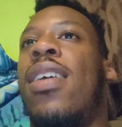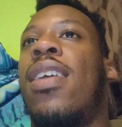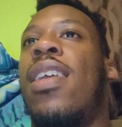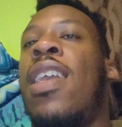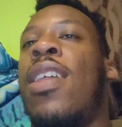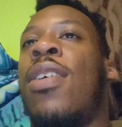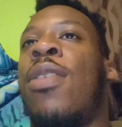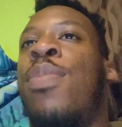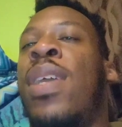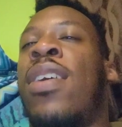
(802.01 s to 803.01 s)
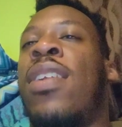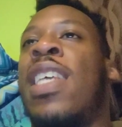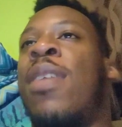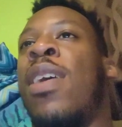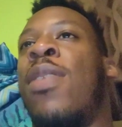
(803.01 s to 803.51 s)
either being on the same
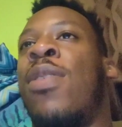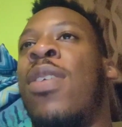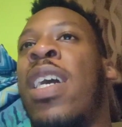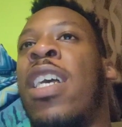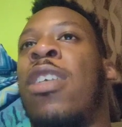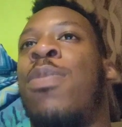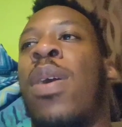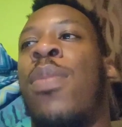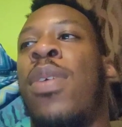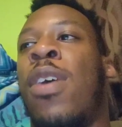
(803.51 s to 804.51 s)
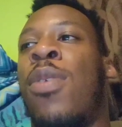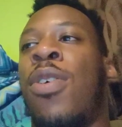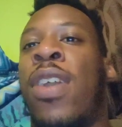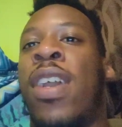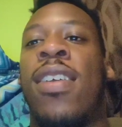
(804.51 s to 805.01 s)
level as Pump It Up or
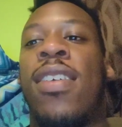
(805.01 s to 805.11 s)
greater.